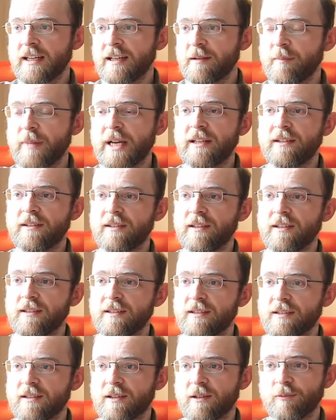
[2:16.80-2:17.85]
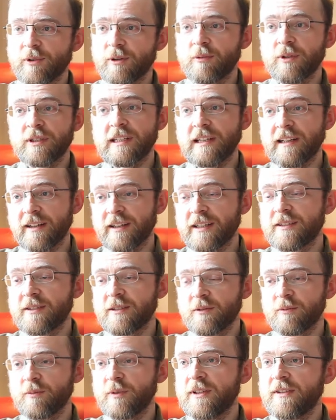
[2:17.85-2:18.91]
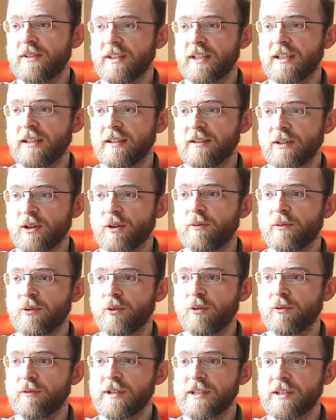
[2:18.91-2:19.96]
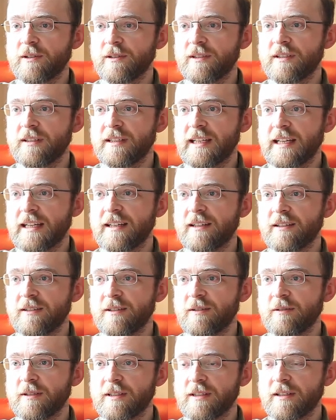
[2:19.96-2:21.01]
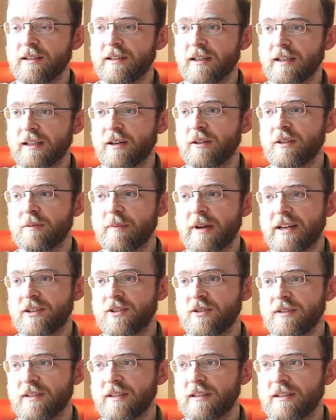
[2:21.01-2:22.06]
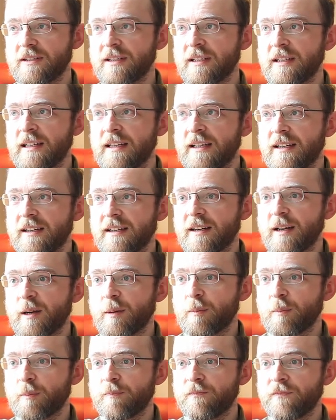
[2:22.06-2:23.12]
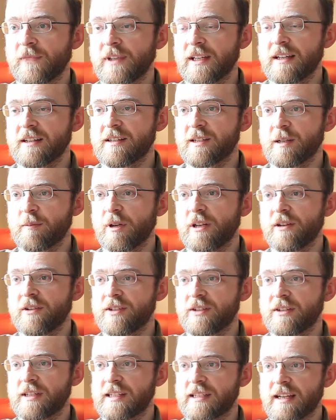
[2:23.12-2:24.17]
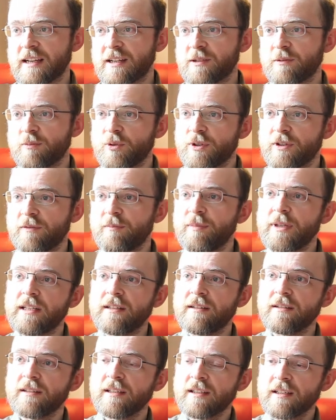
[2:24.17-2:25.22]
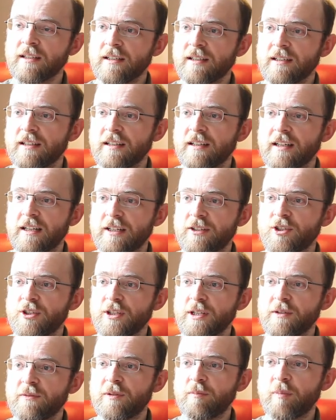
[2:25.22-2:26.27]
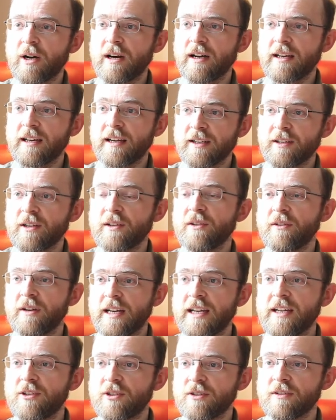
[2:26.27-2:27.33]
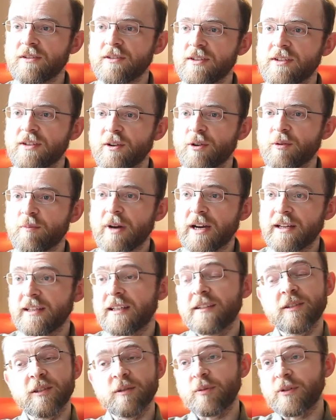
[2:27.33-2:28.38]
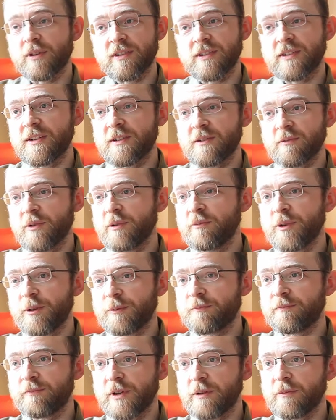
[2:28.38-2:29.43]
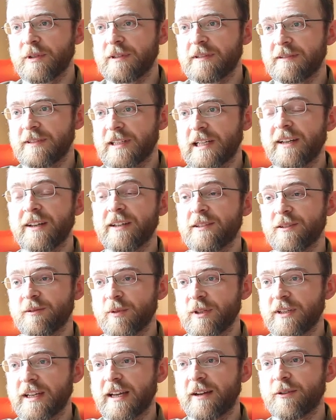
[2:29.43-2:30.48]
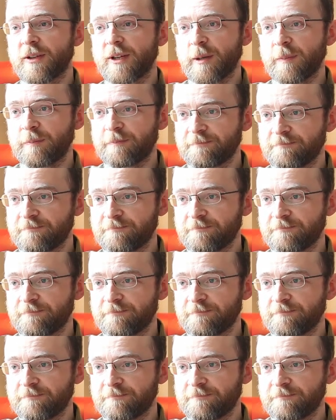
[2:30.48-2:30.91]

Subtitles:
meant that we were delighted with the overall result in the end, and I can't imagine that a similar success would have been achieved by another agent. So by the end of the process, we were delighted with the outcome.